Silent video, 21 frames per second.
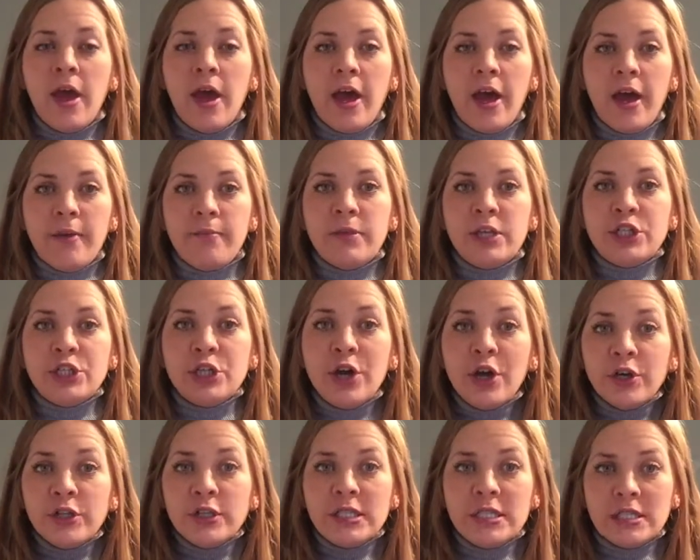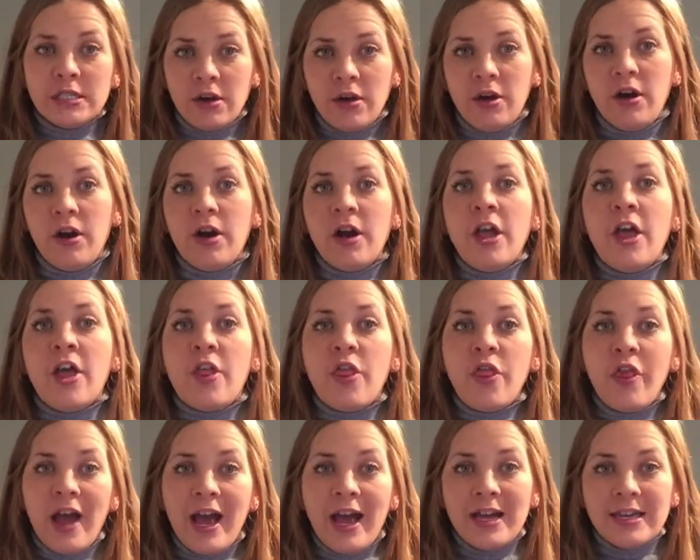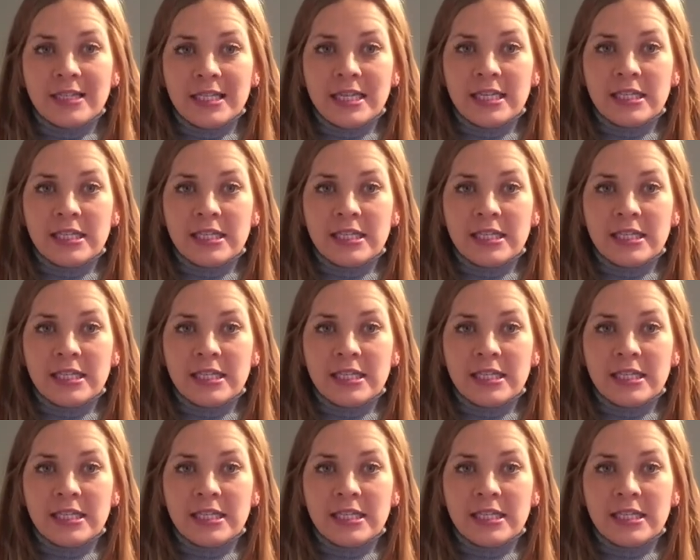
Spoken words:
the chances are that